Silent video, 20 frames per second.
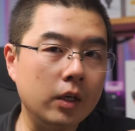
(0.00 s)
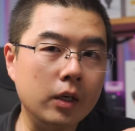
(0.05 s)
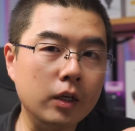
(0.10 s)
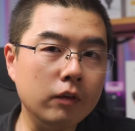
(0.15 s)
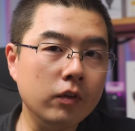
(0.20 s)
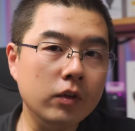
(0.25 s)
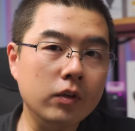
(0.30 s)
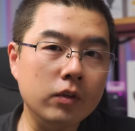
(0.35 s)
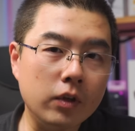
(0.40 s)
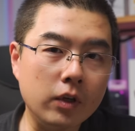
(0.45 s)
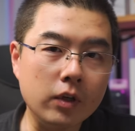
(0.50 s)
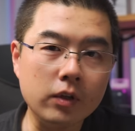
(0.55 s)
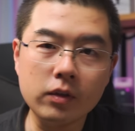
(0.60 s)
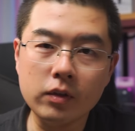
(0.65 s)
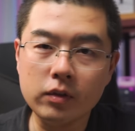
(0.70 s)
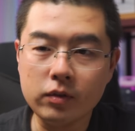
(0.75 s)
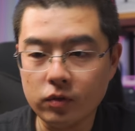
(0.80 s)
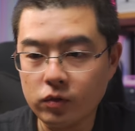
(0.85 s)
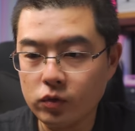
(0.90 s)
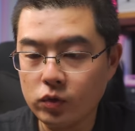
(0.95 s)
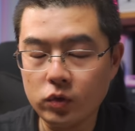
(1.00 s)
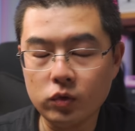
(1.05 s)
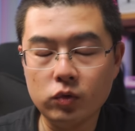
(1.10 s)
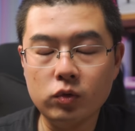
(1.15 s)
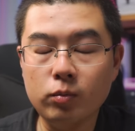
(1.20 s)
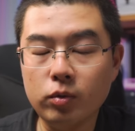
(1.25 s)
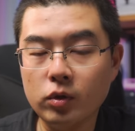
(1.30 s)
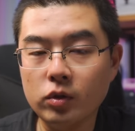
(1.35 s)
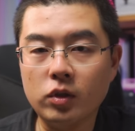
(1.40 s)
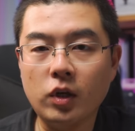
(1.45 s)
even in the
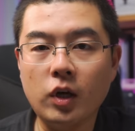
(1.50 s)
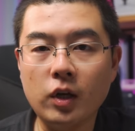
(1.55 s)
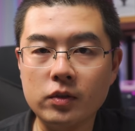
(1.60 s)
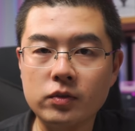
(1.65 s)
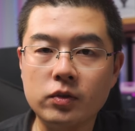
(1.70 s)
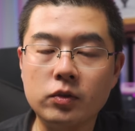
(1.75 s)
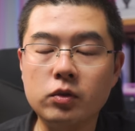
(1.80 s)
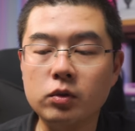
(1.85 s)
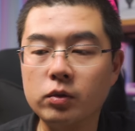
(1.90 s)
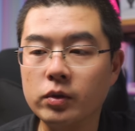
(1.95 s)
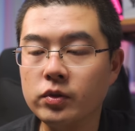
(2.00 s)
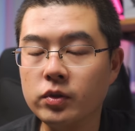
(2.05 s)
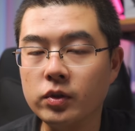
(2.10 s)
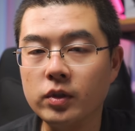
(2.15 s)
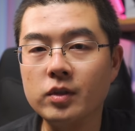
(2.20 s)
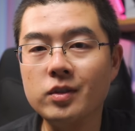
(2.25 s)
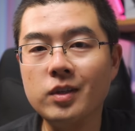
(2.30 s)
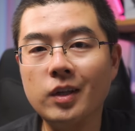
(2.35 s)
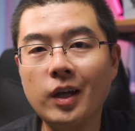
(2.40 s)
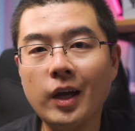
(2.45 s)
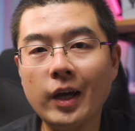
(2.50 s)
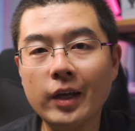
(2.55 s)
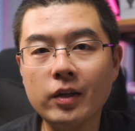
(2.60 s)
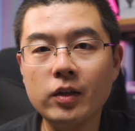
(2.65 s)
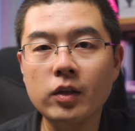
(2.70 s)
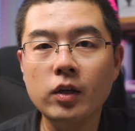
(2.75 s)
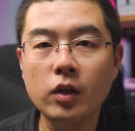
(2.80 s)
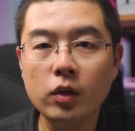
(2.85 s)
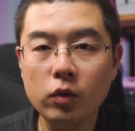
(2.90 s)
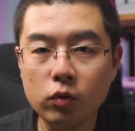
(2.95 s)
super dark situation. It's
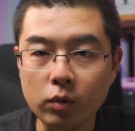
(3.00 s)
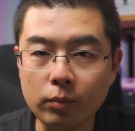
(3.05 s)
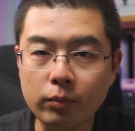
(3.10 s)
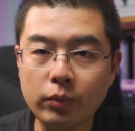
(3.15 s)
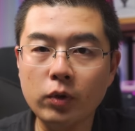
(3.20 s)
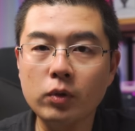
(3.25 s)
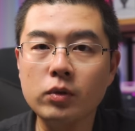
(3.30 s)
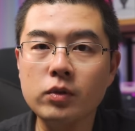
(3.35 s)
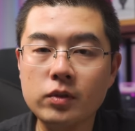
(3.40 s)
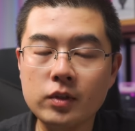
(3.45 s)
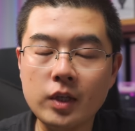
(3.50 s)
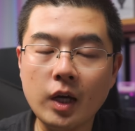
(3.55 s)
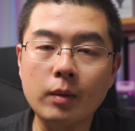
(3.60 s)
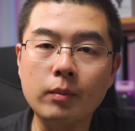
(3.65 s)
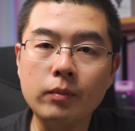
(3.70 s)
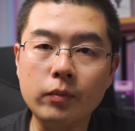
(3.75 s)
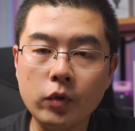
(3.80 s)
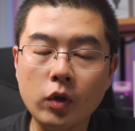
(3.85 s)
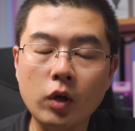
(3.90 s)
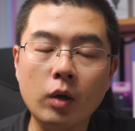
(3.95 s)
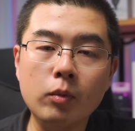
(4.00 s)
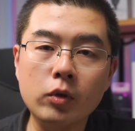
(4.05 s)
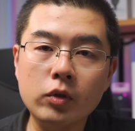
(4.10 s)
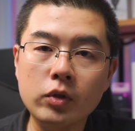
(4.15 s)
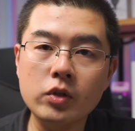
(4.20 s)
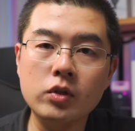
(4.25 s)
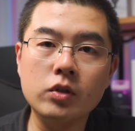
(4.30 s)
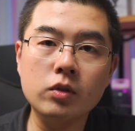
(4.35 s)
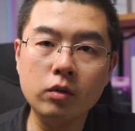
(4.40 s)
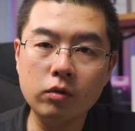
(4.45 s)
like to put some
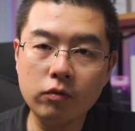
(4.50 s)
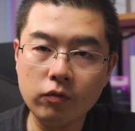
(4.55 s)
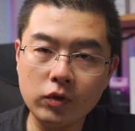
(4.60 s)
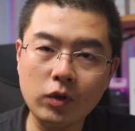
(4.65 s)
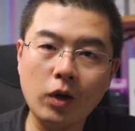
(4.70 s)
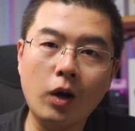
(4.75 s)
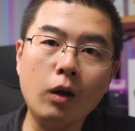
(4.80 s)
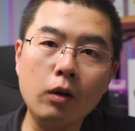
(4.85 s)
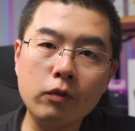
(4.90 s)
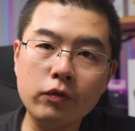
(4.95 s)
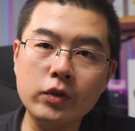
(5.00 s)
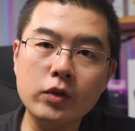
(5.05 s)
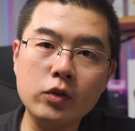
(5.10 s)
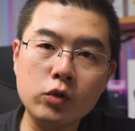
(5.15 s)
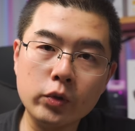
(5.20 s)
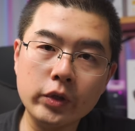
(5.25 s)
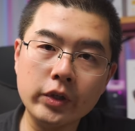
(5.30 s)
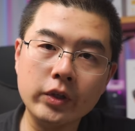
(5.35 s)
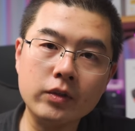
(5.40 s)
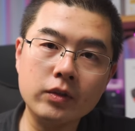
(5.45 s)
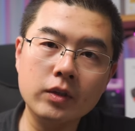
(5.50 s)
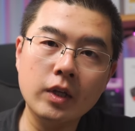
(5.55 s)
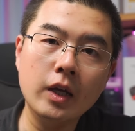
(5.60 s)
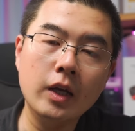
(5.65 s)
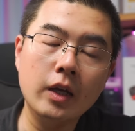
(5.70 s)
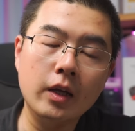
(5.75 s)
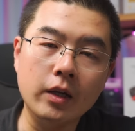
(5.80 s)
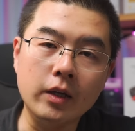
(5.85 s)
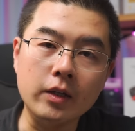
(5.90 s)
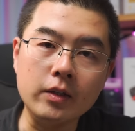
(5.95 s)
computational photography tricks
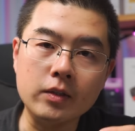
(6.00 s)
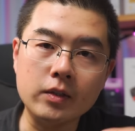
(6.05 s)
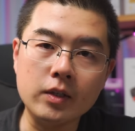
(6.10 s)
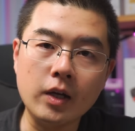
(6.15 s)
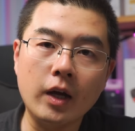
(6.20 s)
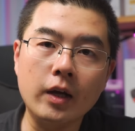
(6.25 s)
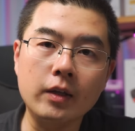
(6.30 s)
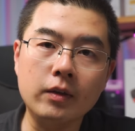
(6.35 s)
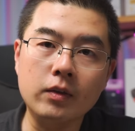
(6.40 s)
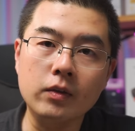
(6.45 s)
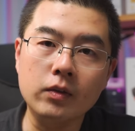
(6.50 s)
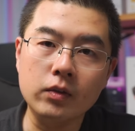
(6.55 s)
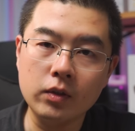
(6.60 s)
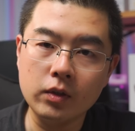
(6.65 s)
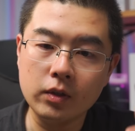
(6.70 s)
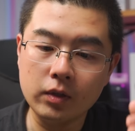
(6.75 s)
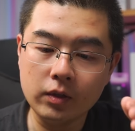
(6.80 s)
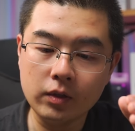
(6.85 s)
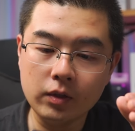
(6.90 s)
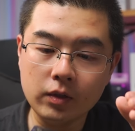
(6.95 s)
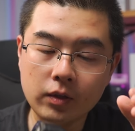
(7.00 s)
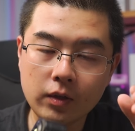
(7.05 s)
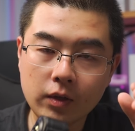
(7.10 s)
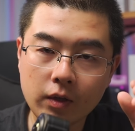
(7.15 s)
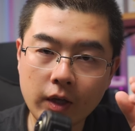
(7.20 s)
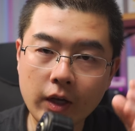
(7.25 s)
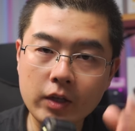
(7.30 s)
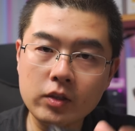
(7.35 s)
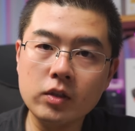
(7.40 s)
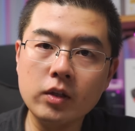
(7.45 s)
inside the
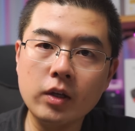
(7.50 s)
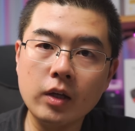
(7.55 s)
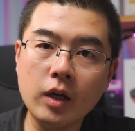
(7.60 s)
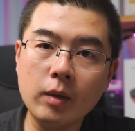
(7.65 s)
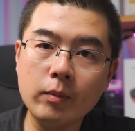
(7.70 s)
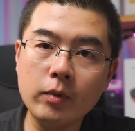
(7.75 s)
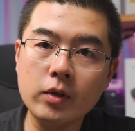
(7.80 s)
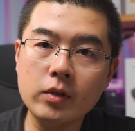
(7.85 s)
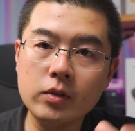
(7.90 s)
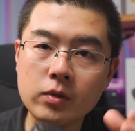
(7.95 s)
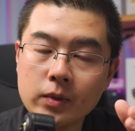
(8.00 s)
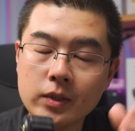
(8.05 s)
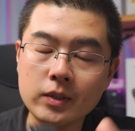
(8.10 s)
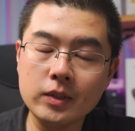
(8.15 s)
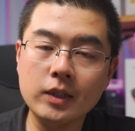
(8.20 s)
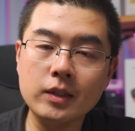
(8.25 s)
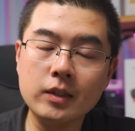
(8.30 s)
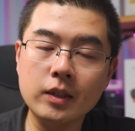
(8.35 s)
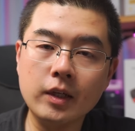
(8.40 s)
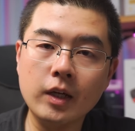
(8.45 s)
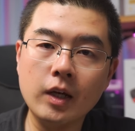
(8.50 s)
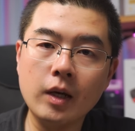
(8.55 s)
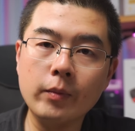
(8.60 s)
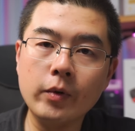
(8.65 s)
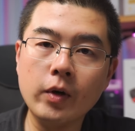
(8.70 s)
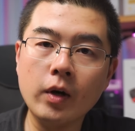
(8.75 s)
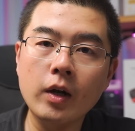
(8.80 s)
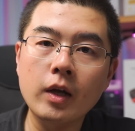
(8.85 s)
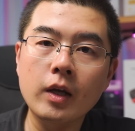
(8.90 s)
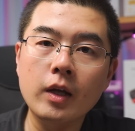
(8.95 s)
action camera, 360
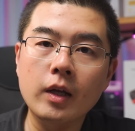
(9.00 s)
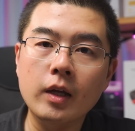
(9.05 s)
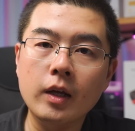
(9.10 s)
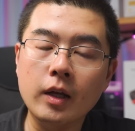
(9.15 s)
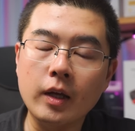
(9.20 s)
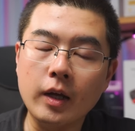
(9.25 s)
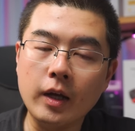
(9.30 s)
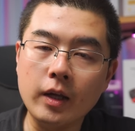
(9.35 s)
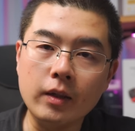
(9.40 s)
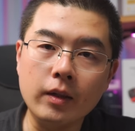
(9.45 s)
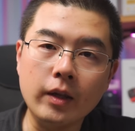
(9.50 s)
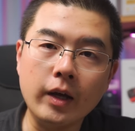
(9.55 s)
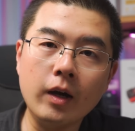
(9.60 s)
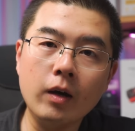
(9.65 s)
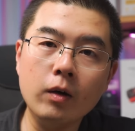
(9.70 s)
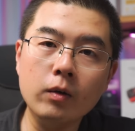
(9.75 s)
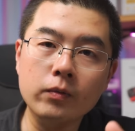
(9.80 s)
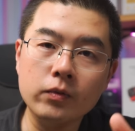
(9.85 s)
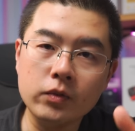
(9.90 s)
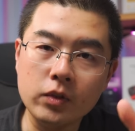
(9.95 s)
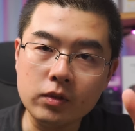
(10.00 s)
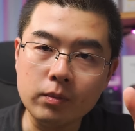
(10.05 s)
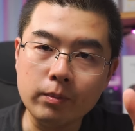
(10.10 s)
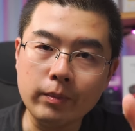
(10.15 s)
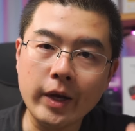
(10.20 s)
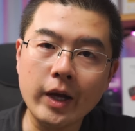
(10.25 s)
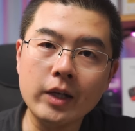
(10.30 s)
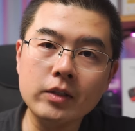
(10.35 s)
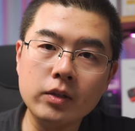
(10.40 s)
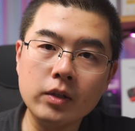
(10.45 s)
camera, and now this
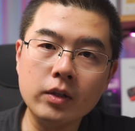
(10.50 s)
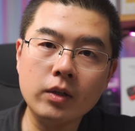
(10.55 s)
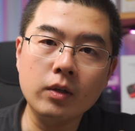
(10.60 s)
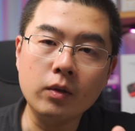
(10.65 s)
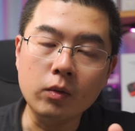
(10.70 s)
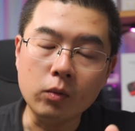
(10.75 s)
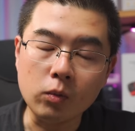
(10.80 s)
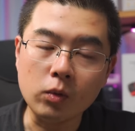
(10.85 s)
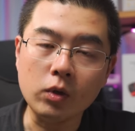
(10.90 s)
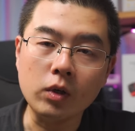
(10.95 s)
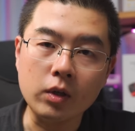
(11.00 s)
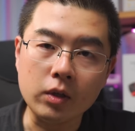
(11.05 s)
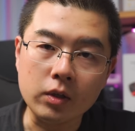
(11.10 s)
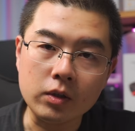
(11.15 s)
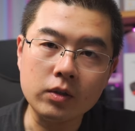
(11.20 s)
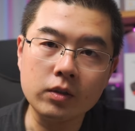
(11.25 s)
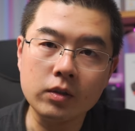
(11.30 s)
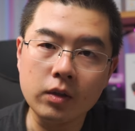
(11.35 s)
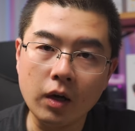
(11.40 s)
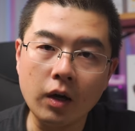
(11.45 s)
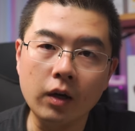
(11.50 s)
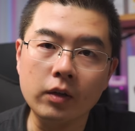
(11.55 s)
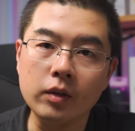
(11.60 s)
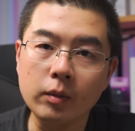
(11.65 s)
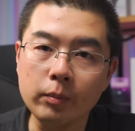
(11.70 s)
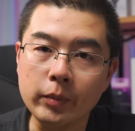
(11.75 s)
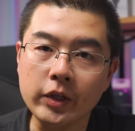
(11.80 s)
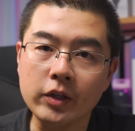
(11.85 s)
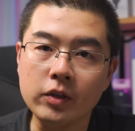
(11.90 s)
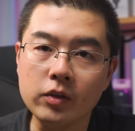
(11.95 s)
magic works on
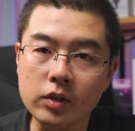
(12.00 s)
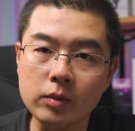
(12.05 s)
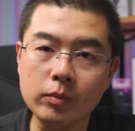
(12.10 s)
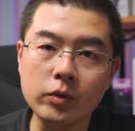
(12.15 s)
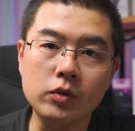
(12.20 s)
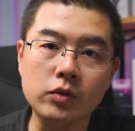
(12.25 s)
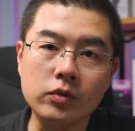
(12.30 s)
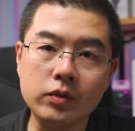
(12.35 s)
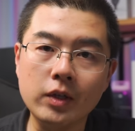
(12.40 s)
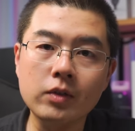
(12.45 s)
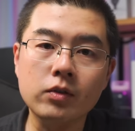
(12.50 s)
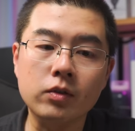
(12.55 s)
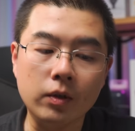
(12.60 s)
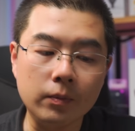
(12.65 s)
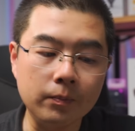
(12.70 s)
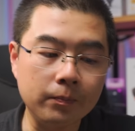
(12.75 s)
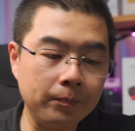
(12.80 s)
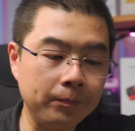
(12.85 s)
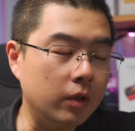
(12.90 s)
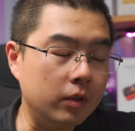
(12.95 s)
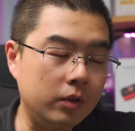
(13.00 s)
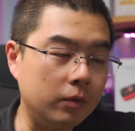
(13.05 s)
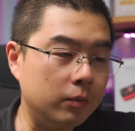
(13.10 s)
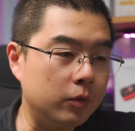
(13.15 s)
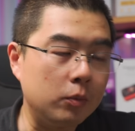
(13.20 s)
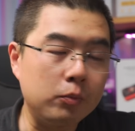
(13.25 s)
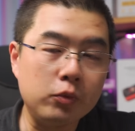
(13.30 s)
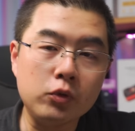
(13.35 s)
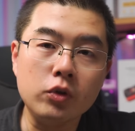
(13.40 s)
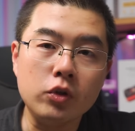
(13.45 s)
a bigger image sensor.
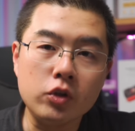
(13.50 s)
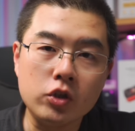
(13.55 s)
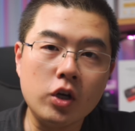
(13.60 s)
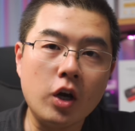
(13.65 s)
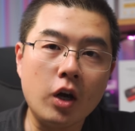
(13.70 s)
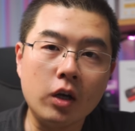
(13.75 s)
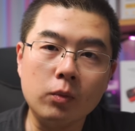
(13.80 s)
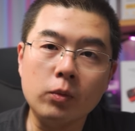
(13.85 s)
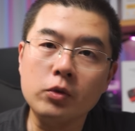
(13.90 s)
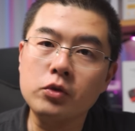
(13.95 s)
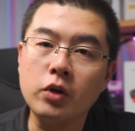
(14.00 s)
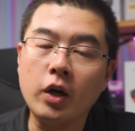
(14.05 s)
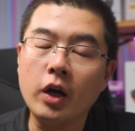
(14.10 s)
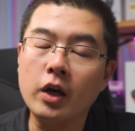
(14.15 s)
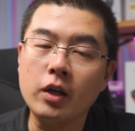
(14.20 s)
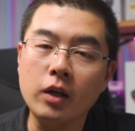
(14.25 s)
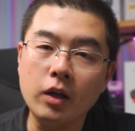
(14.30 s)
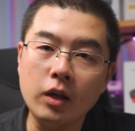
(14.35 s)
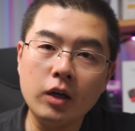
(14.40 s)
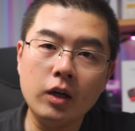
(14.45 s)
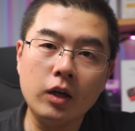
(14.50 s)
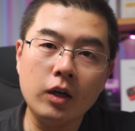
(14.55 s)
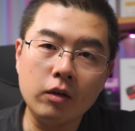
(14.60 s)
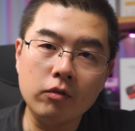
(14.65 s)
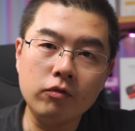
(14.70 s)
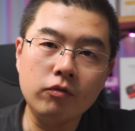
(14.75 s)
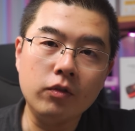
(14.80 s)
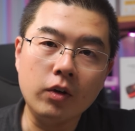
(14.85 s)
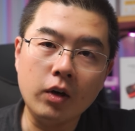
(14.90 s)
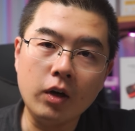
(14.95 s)
The PureShot, which I
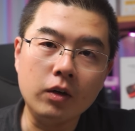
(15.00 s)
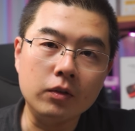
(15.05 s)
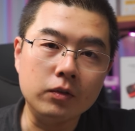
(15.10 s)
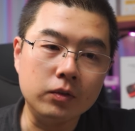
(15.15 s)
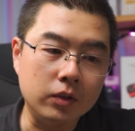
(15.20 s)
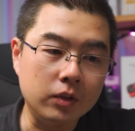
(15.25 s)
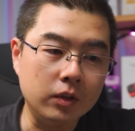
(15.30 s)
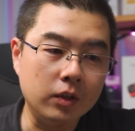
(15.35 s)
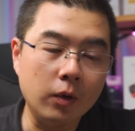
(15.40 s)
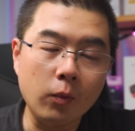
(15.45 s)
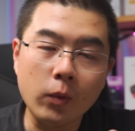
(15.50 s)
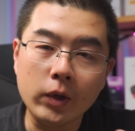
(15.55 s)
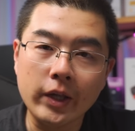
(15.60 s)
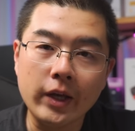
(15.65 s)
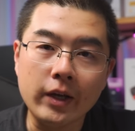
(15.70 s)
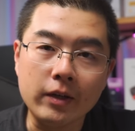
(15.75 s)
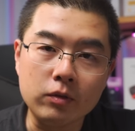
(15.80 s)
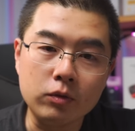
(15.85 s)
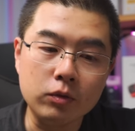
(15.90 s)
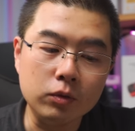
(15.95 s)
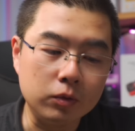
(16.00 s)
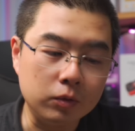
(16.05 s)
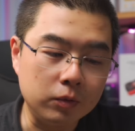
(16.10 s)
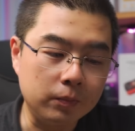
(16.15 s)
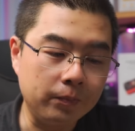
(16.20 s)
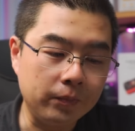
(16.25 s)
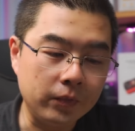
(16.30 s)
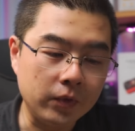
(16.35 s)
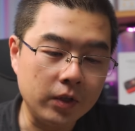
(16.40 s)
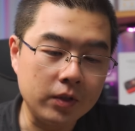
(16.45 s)
love on the One
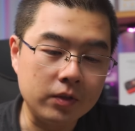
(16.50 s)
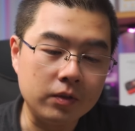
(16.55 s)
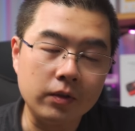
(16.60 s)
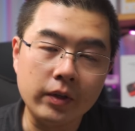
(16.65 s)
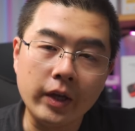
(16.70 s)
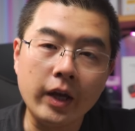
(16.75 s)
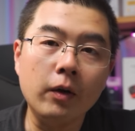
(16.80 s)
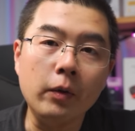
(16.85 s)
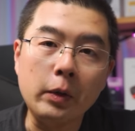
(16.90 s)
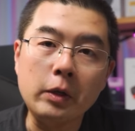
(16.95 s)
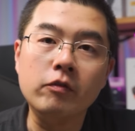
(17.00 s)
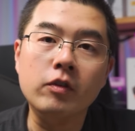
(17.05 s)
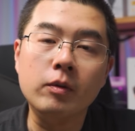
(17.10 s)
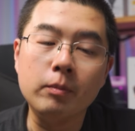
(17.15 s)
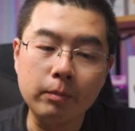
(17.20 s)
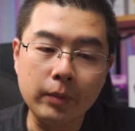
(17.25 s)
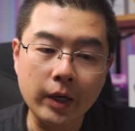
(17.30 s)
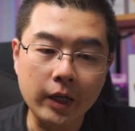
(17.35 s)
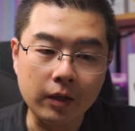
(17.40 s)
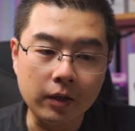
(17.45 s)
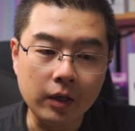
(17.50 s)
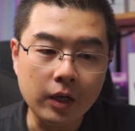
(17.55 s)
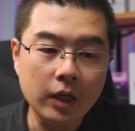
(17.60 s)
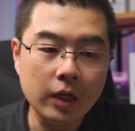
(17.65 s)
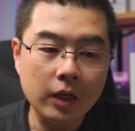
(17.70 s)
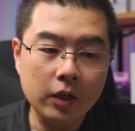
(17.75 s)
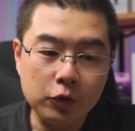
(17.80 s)
X2, is now even better.